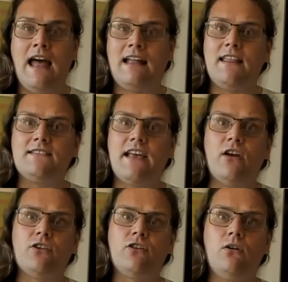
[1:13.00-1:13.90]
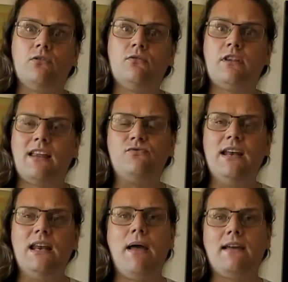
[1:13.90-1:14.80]
And the second goal that
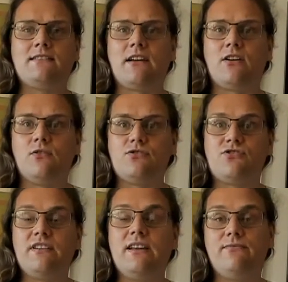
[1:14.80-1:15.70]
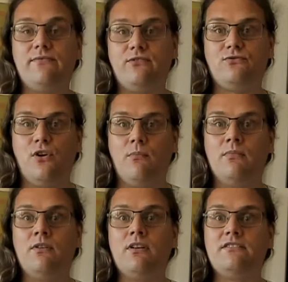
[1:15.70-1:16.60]
really makes the course different from